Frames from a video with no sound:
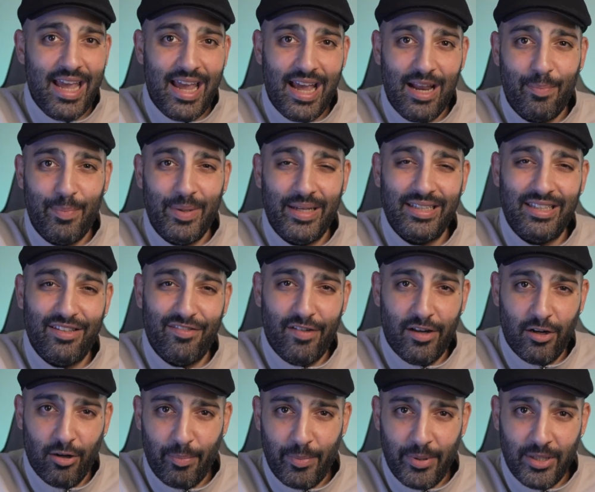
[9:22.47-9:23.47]
helping
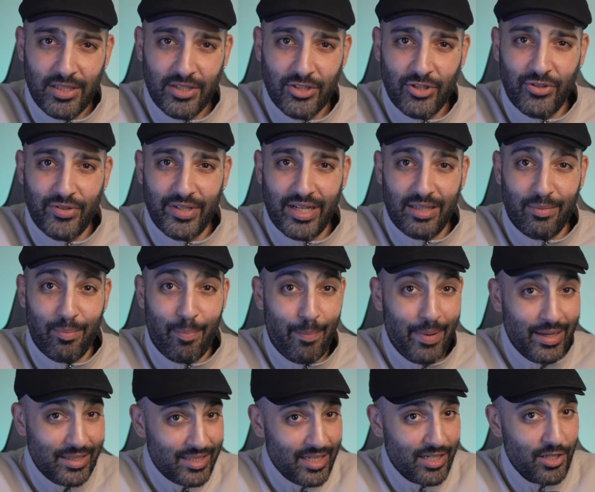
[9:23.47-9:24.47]
developers create
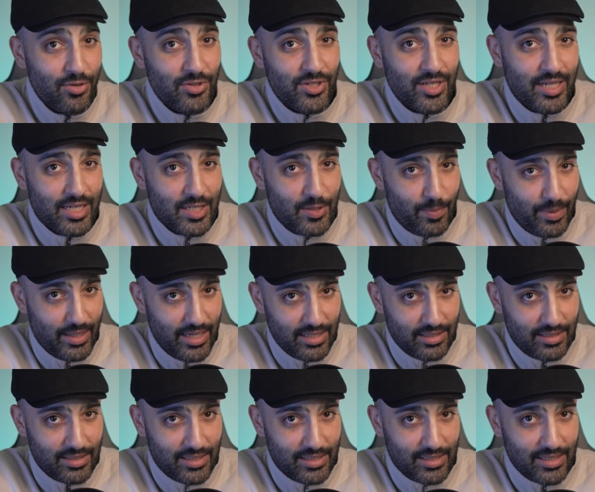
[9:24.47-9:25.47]
better user
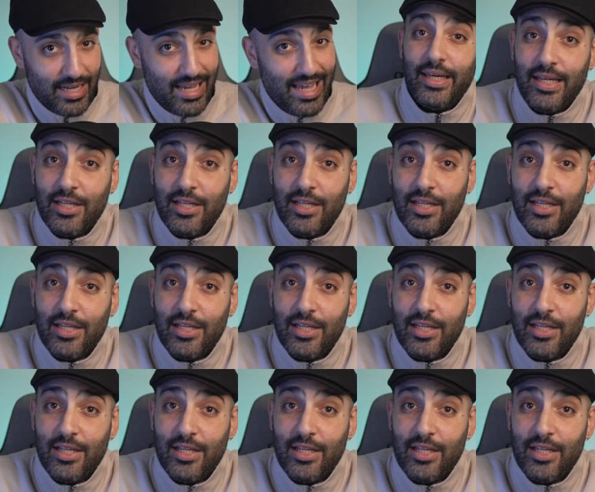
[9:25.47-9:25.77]
experiences.